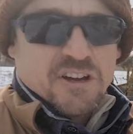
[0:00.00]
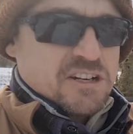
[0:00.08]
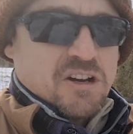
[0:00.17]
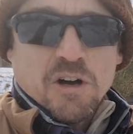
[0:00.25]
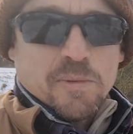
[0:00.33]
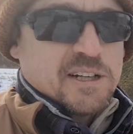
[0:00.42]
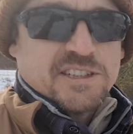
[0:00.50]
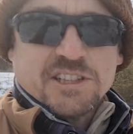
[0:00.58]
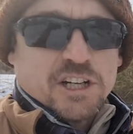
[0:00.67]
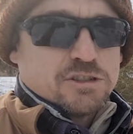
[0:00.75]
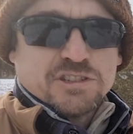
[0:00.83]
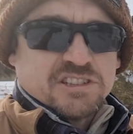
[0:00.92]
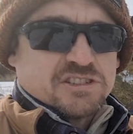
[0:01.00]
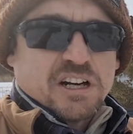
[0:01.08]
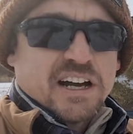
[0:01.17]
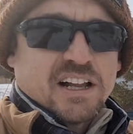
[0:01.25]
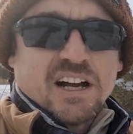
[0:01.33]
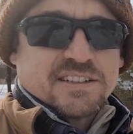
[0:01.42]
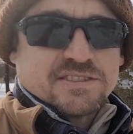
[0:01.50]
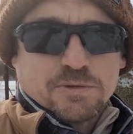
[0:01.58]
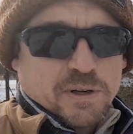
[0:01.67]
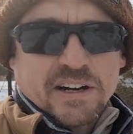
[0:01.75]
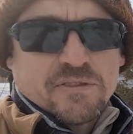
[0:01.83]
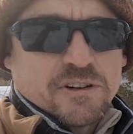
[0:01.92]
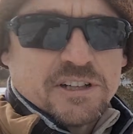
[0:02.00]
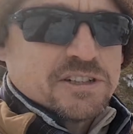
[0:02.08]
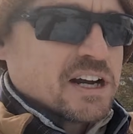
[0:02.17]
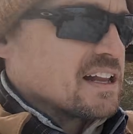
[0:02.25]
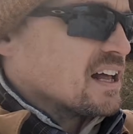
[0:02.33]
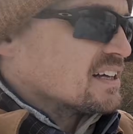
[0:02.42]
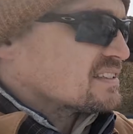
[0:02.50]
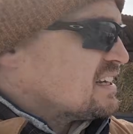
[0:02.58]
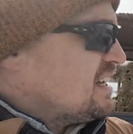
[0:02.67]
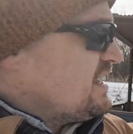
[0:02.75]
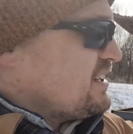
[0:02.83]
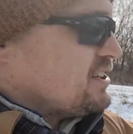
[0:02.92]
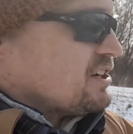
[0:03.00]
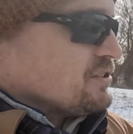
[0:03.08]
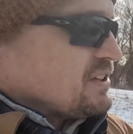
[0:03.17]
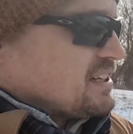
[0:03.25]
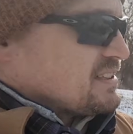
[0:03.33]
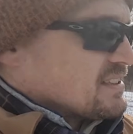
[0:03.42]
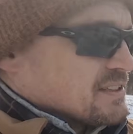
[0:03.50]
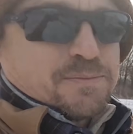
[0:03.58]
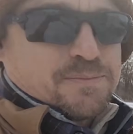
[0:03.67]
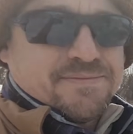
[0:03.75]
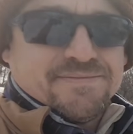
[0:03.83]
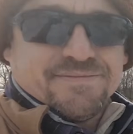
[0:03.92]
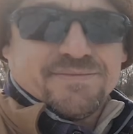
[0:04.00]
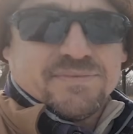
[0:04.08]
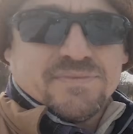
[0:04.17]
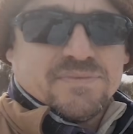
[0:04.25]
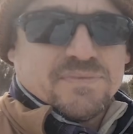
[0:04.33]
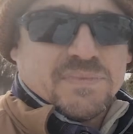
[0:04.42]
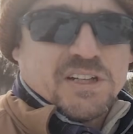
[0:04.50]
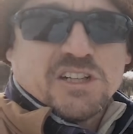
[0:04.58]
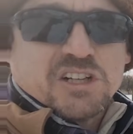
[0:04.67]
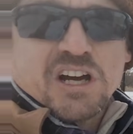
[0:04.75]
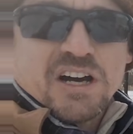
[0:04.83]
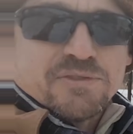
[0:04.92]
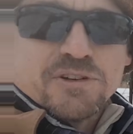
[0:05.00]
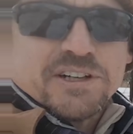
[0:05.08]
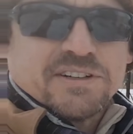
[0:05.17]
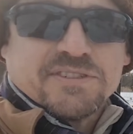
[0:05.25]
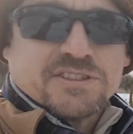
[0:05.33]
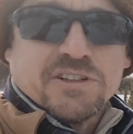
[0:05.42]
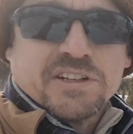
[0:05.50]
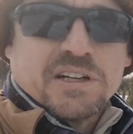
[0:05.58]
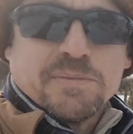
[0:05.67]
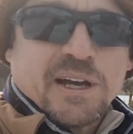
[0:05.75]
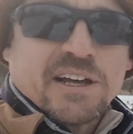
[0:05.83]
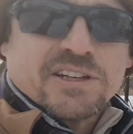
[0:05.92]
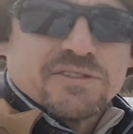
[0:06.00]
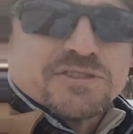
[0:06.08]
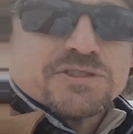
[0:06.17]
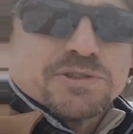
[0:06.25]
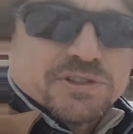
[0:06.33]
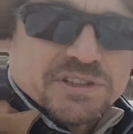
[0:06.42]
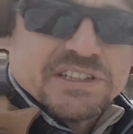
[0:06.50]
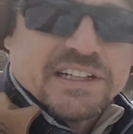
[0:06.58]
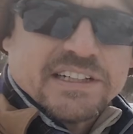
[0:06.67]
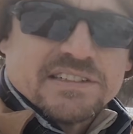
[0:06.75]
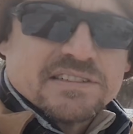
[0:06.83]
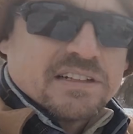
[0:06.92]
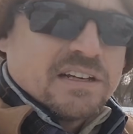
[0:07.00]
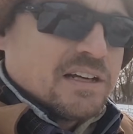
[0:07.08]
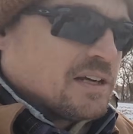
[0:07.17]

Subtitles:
feeding a whole bunch of goats in dry lots or whatever in dry lots, you don't need to cover it if it's only going to be out there for 2 or 3 days.